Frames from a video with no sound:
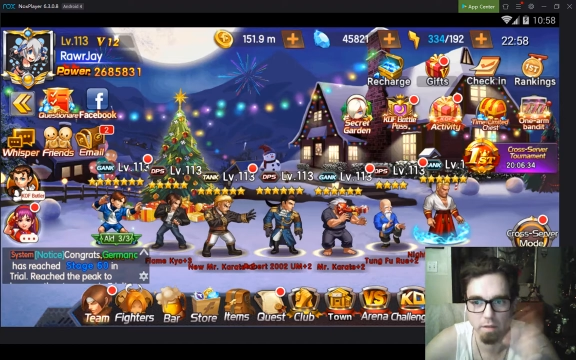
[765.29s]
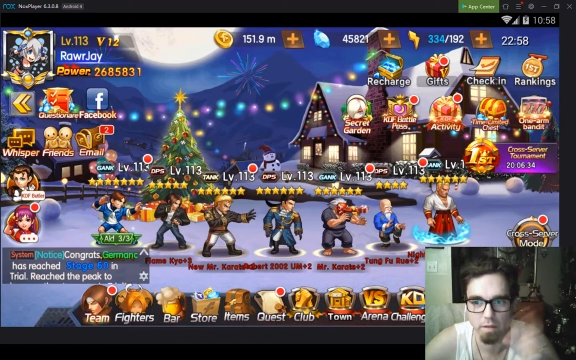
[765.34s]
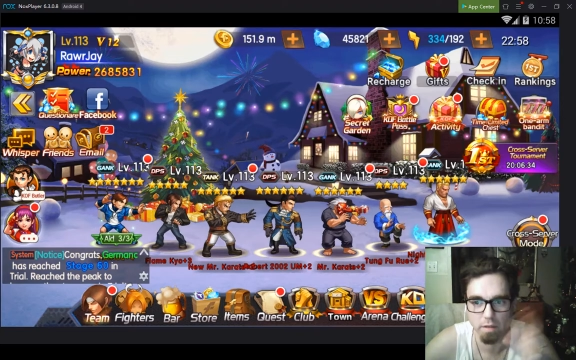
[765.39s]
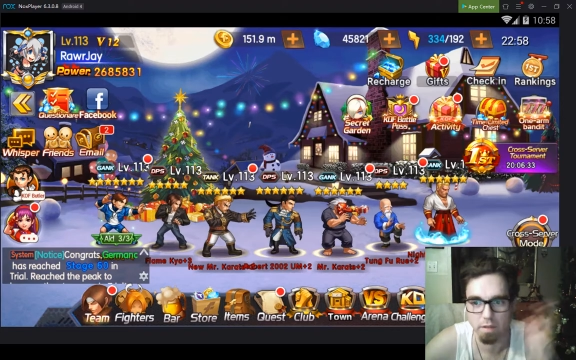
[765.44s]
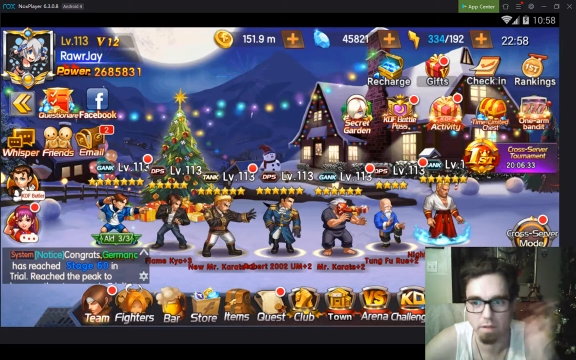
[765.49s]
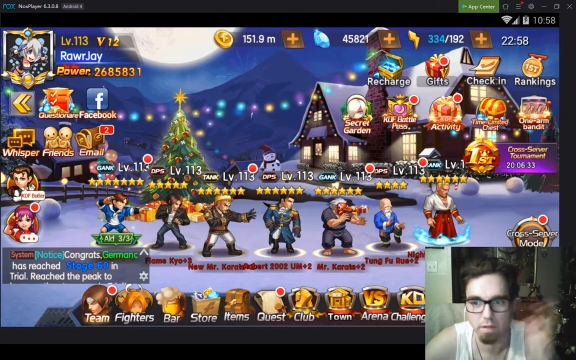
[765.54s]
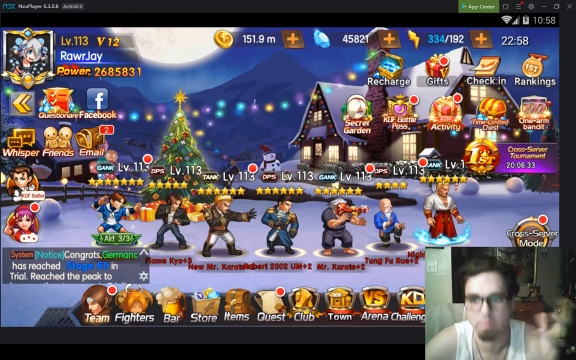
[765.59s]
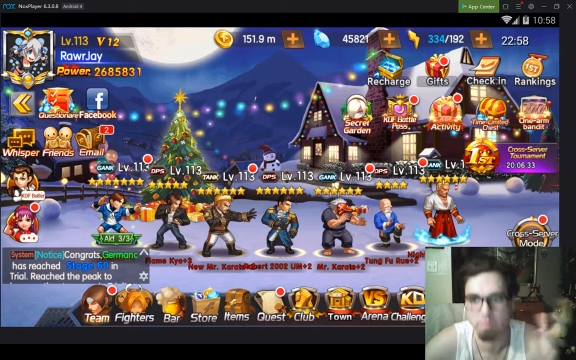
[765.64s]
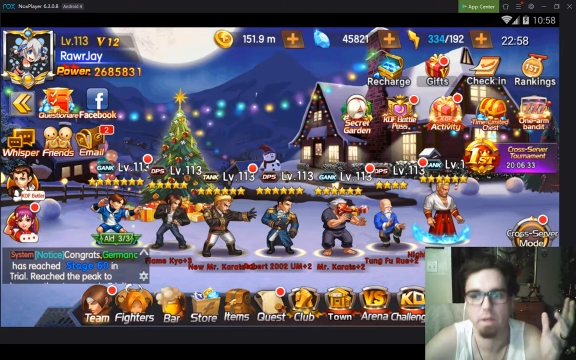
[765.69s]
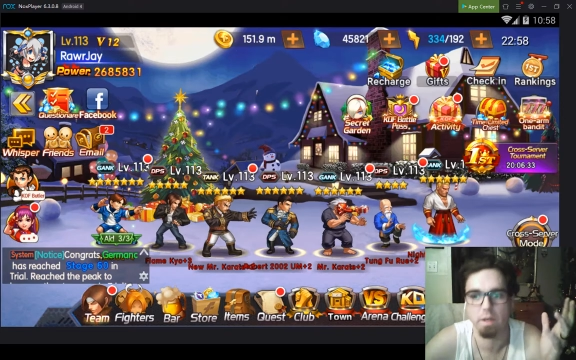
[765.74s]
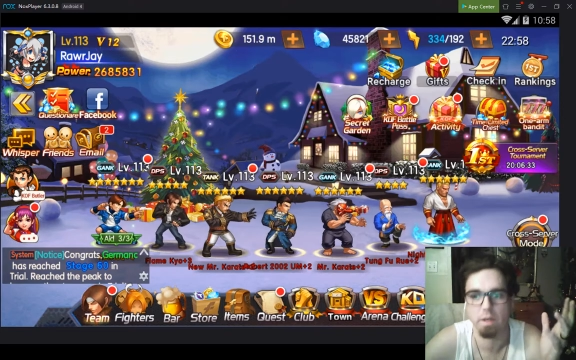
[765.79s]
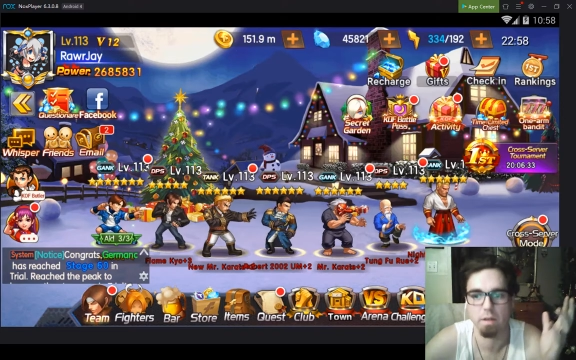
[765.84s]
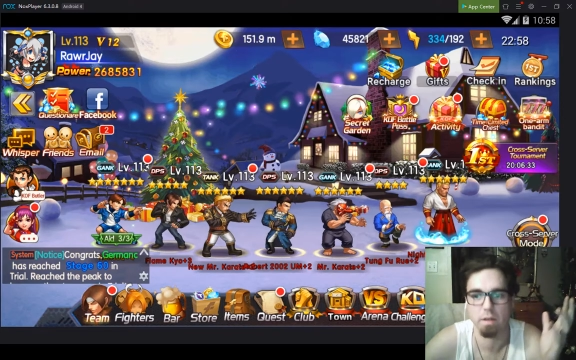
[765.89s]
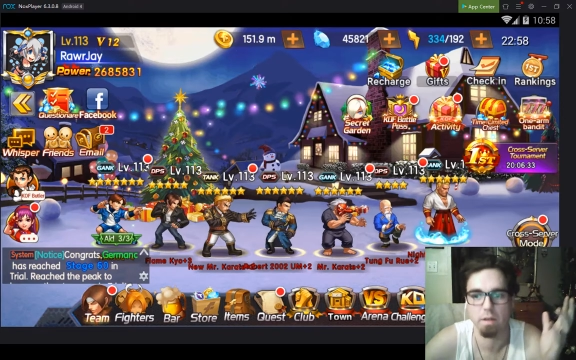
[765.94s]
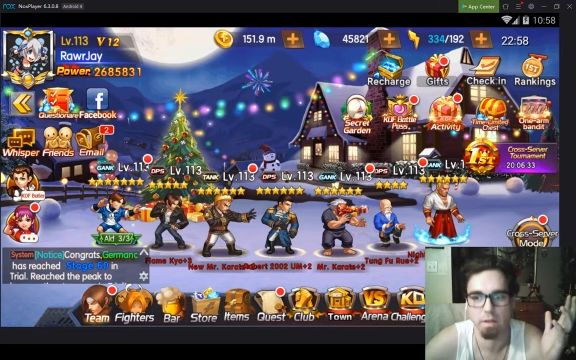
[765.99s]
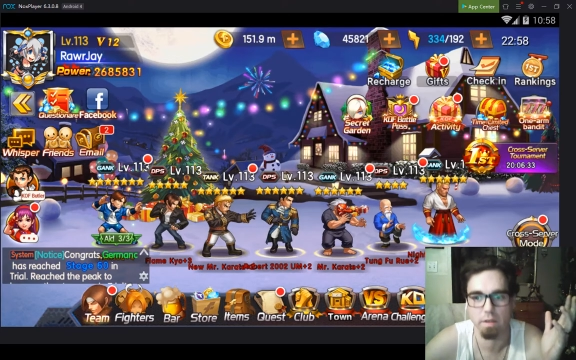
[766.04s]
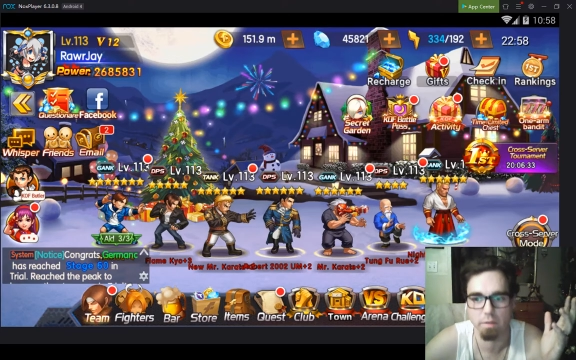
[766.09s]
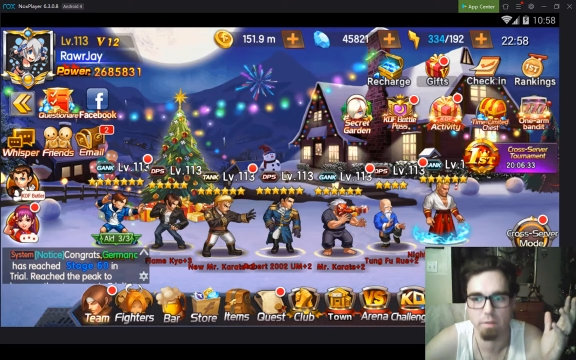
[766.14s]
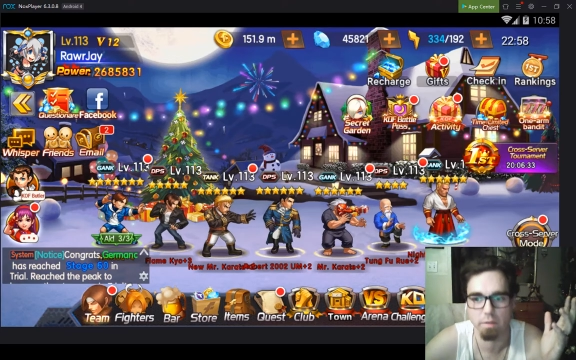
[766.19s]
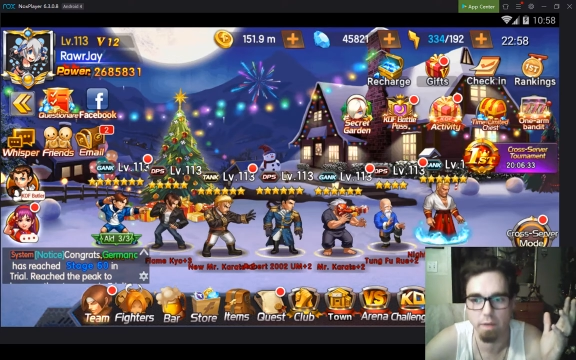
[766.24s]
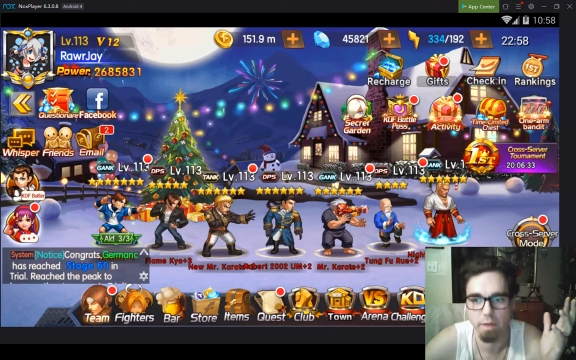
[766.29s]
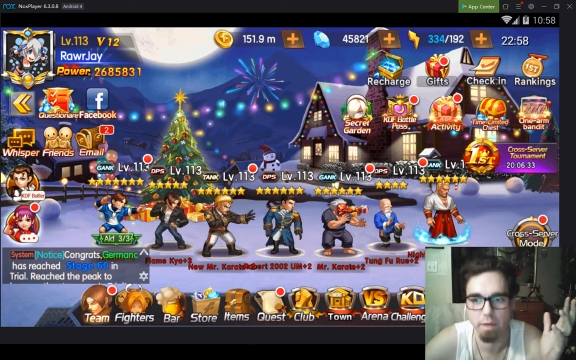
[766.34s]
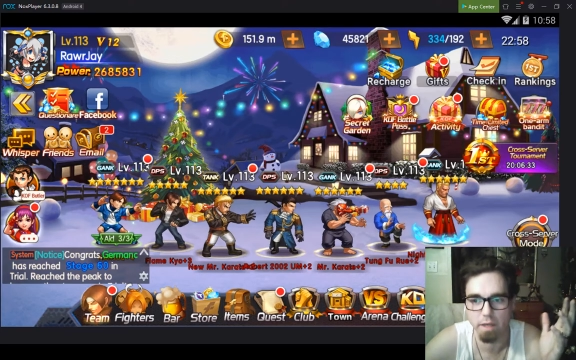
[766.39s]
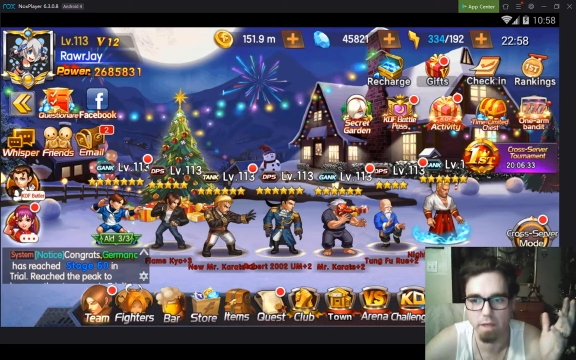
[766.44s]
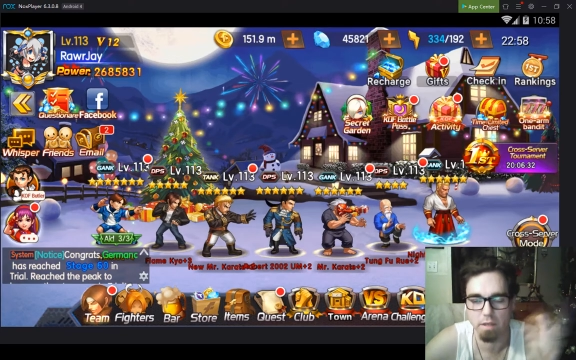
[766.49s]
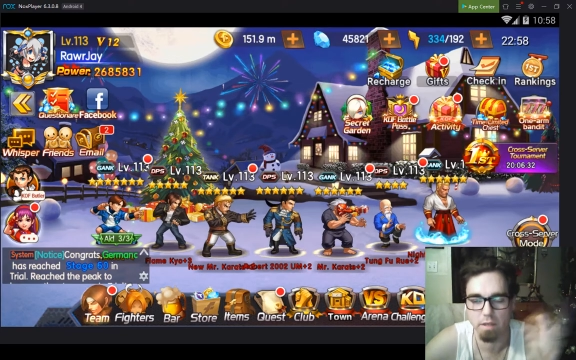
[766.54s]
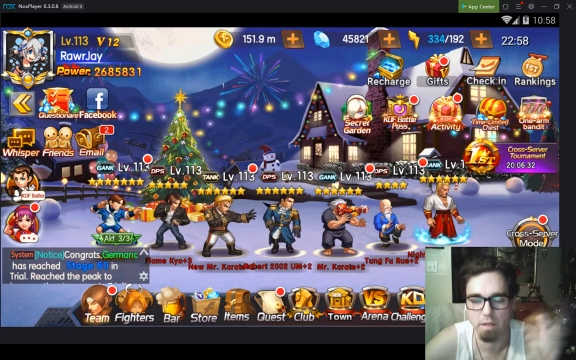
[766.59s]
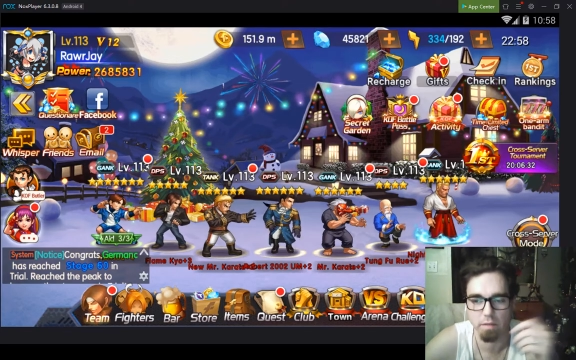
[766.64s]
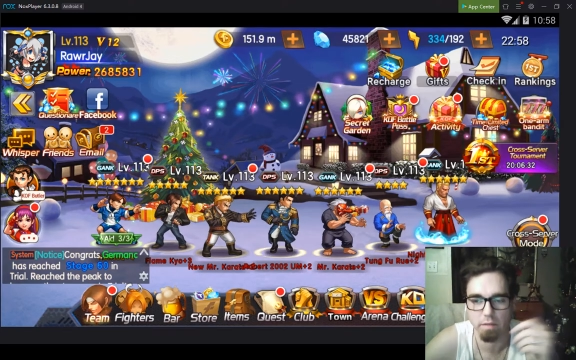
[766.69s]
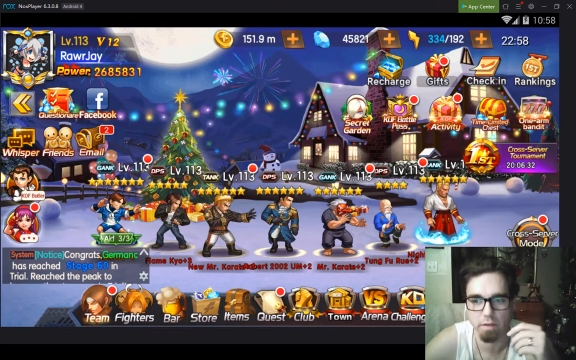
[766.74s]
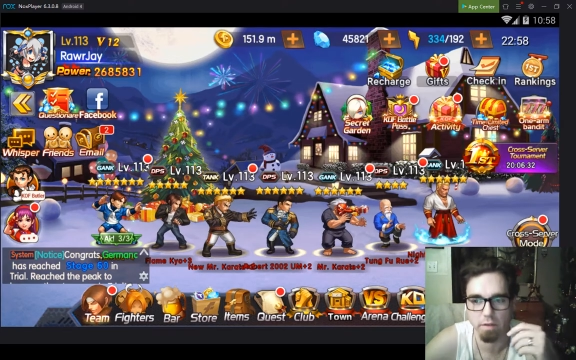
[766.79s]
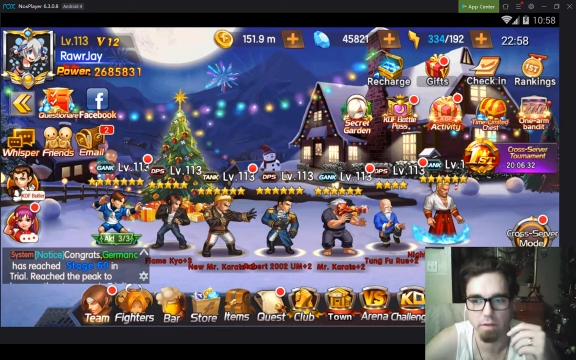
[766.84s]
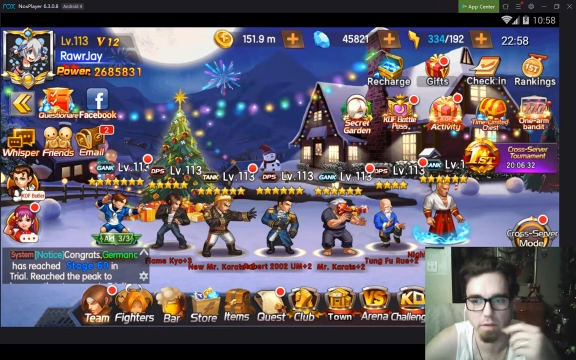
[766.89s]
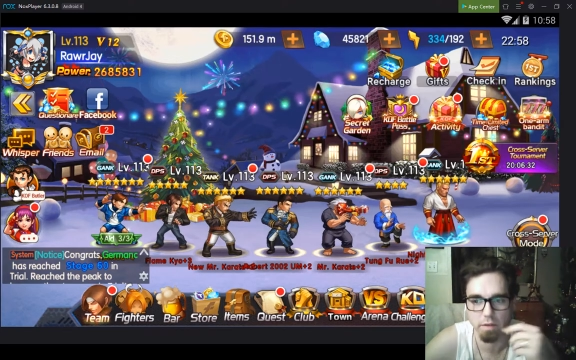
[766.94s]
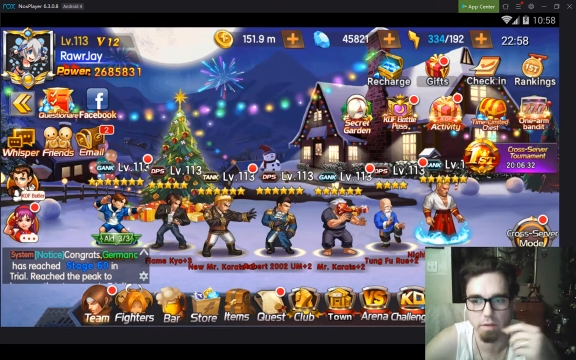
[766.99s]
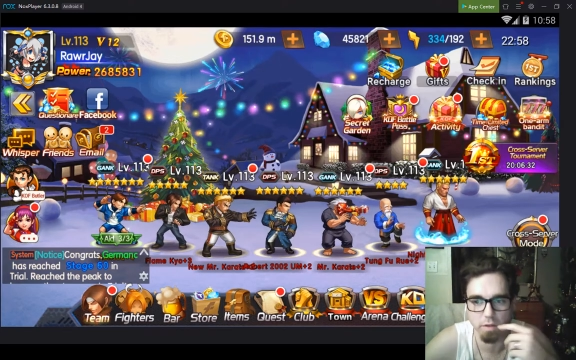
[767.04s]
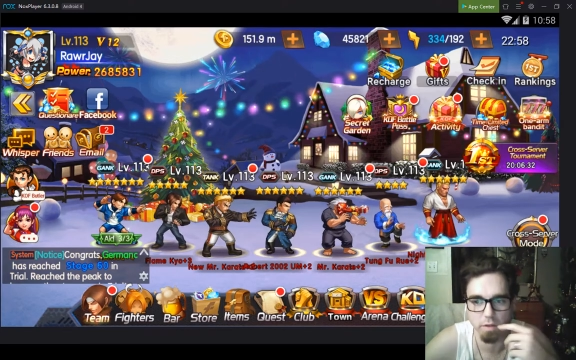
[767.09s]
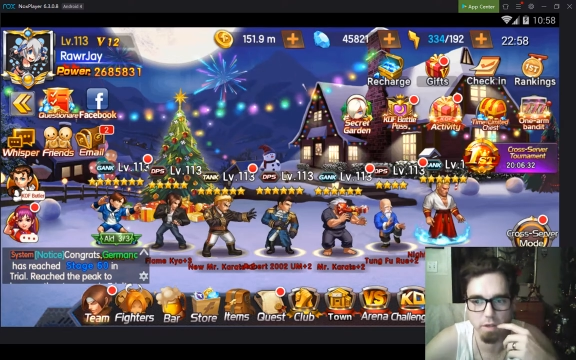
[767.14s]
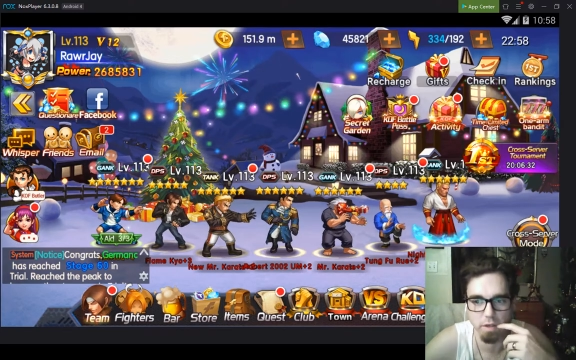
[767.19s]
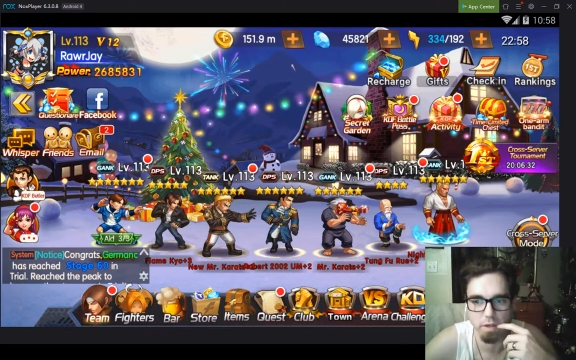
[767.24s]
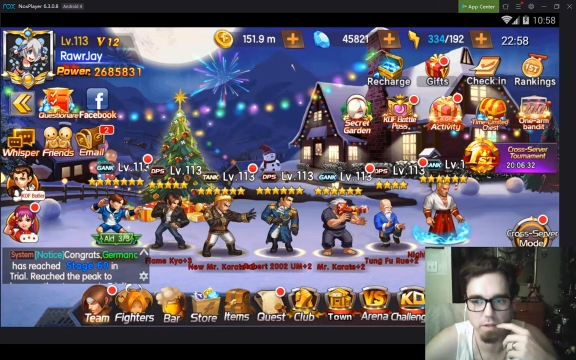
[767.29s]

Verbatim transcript: because we got like three days left on the draw.